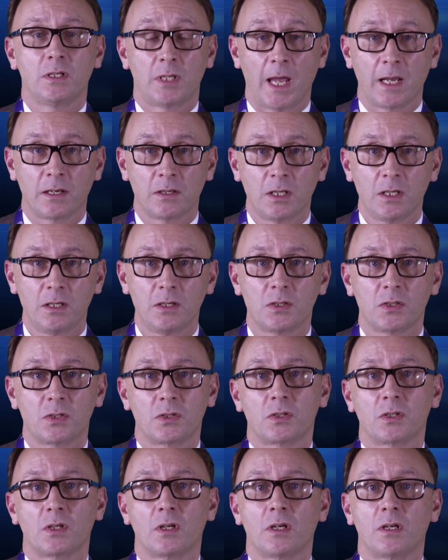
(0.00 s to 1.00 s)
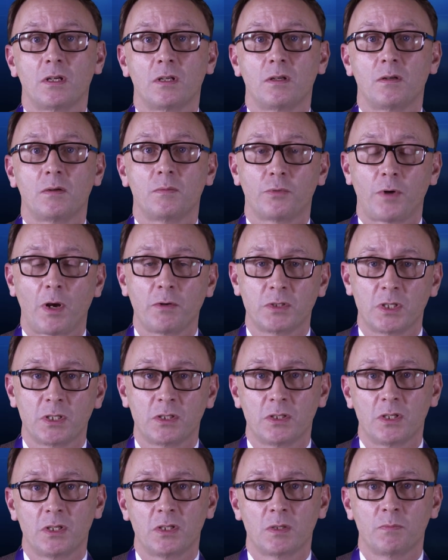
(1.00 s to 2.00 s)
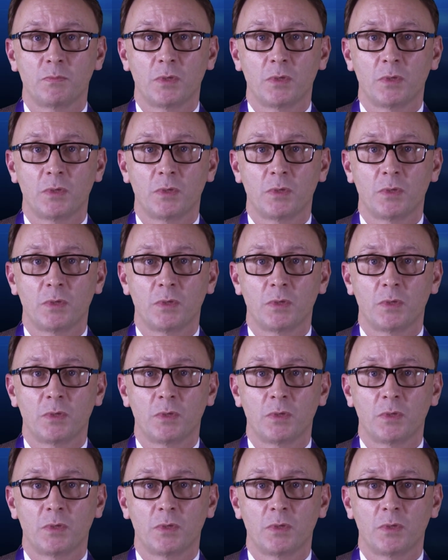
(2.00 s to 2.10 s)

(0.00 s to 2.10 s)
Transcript: techniques, uh, processes and